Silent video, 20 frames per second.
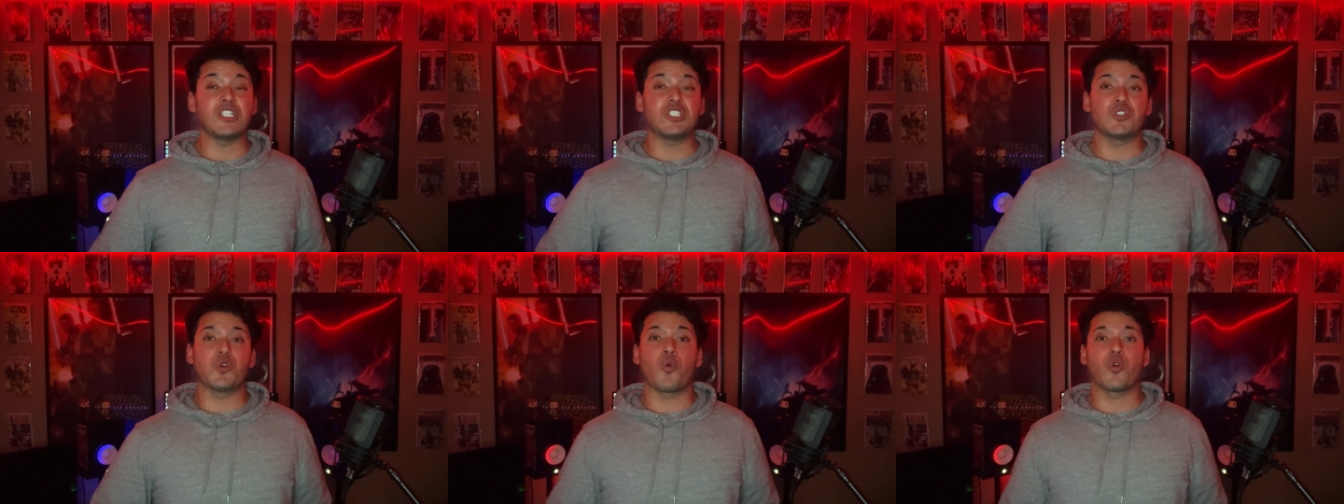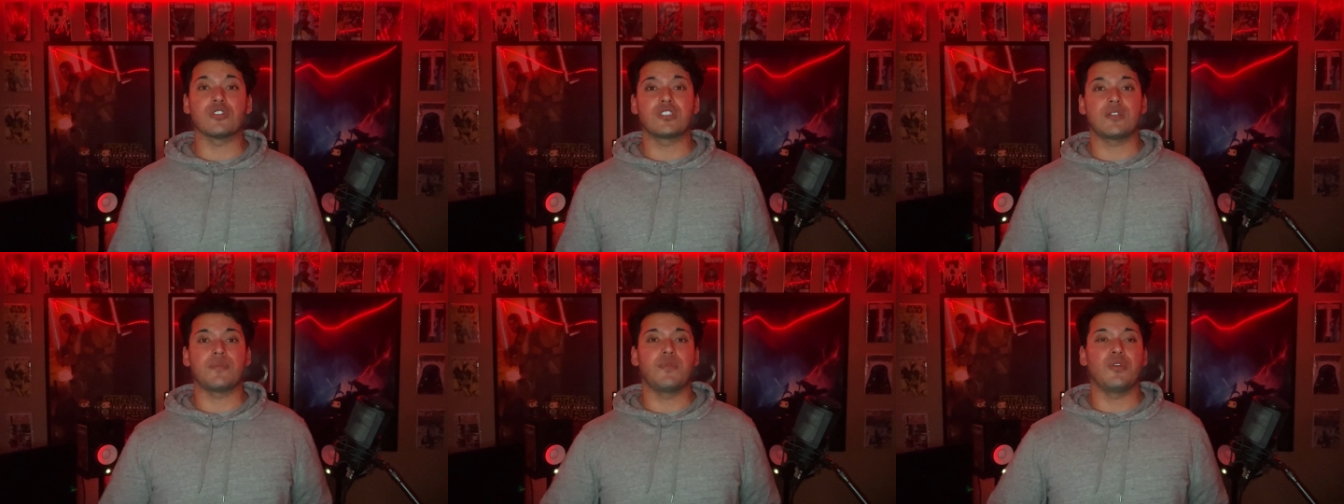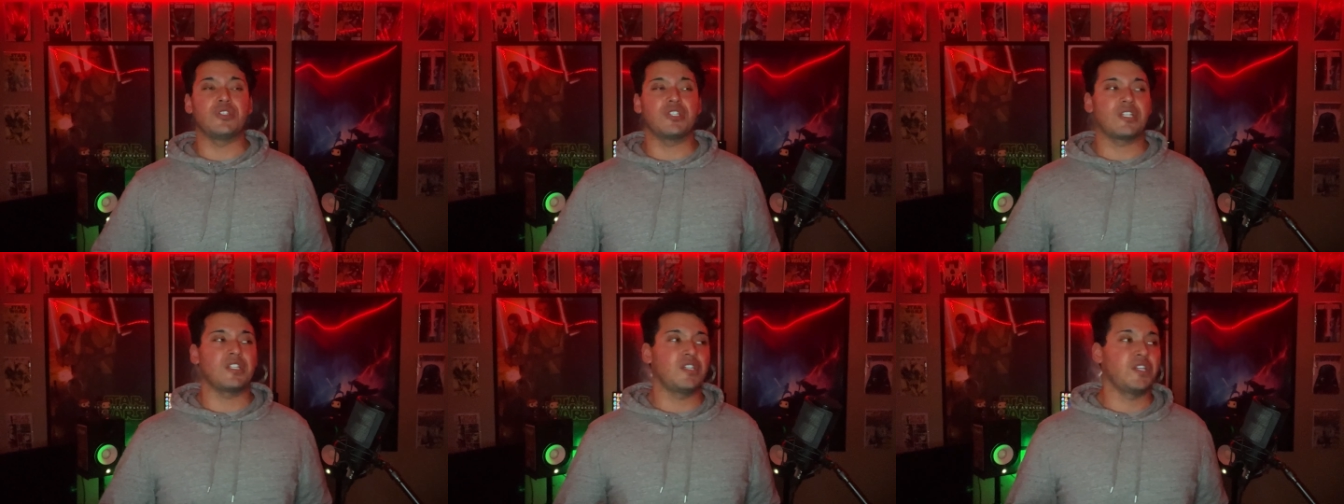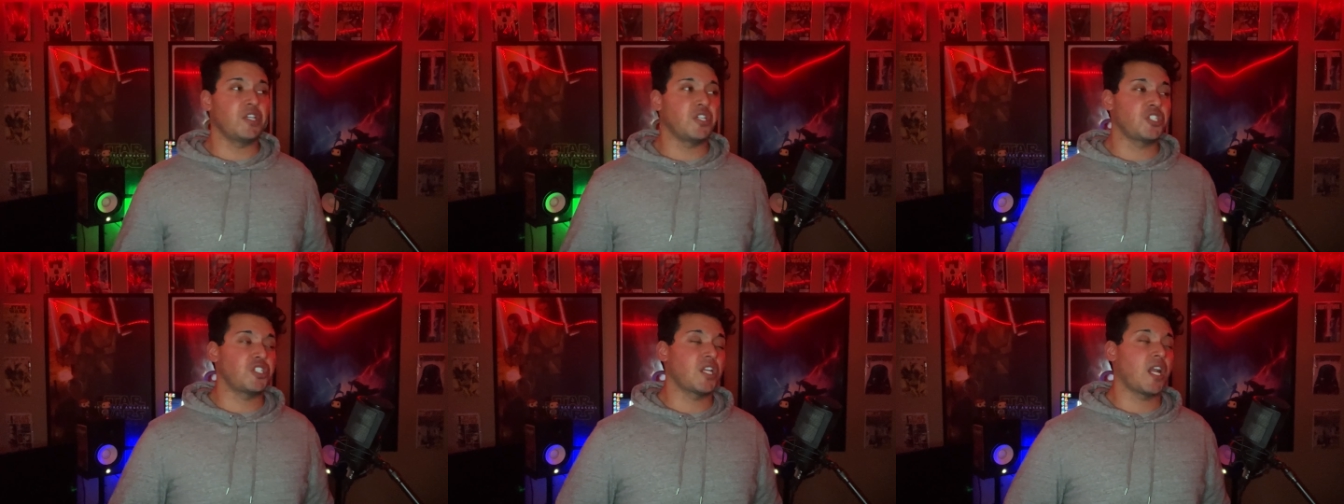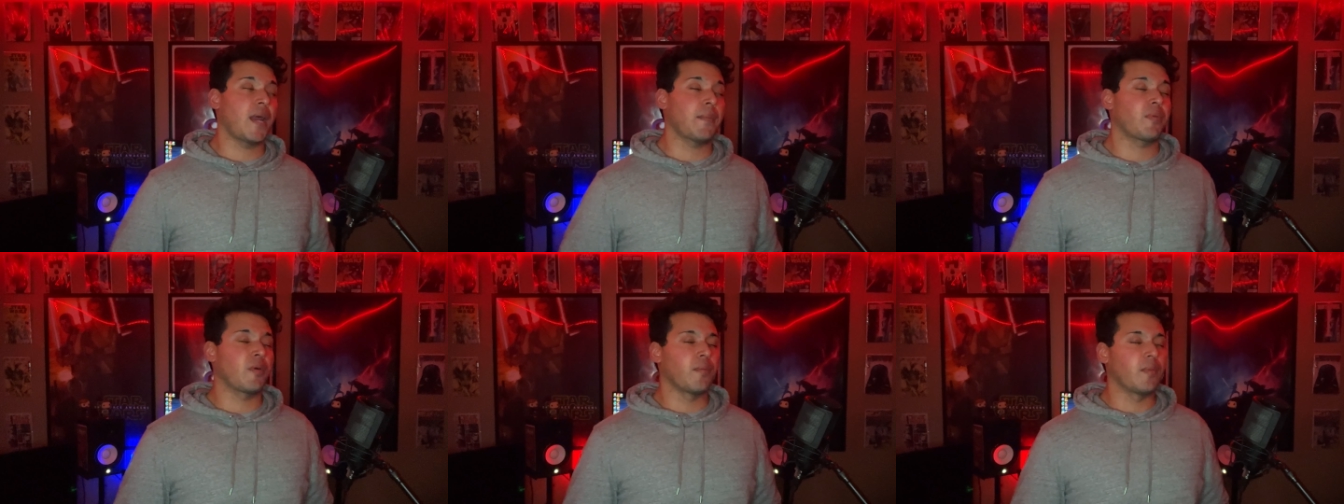towards the music niche
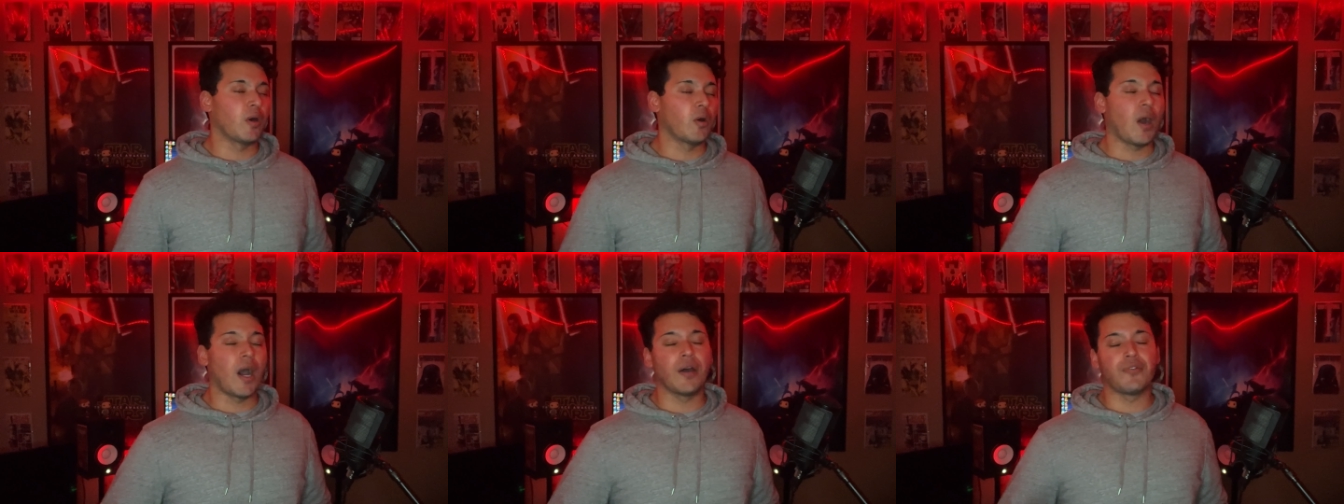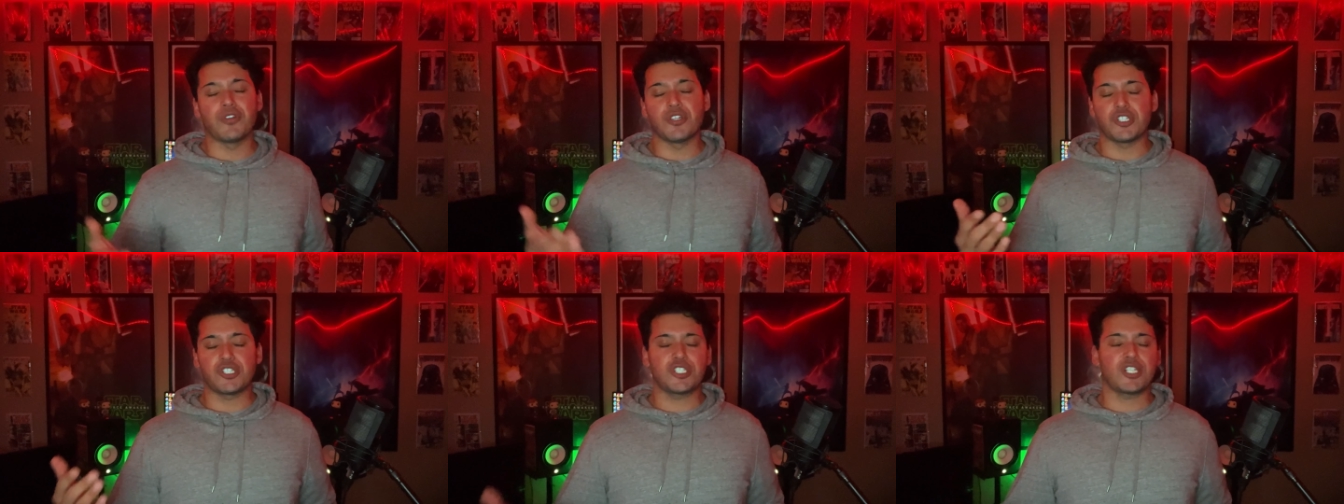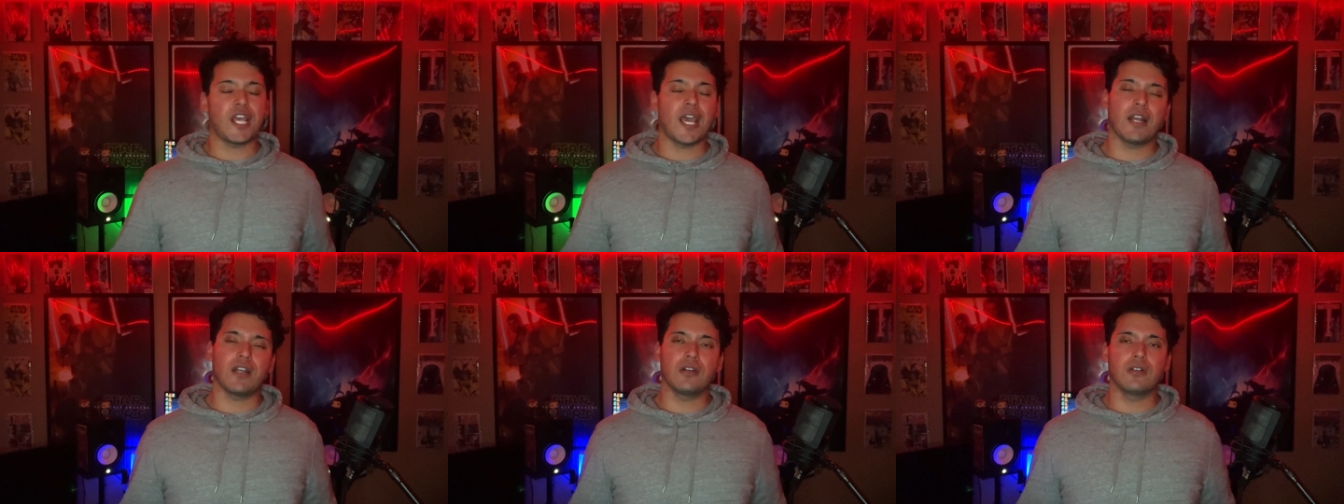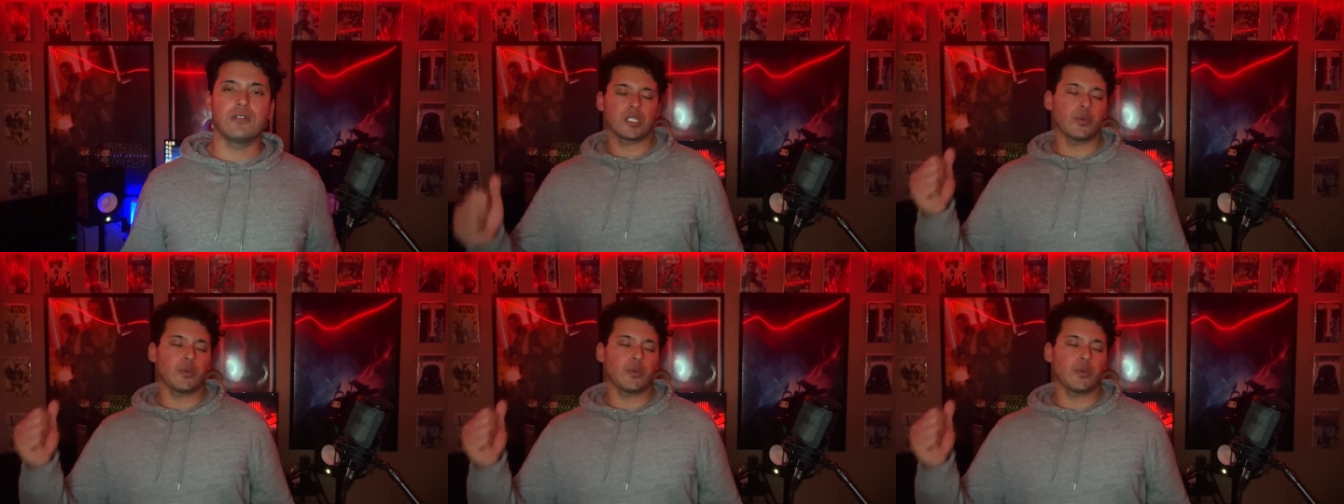that I promote on this channel.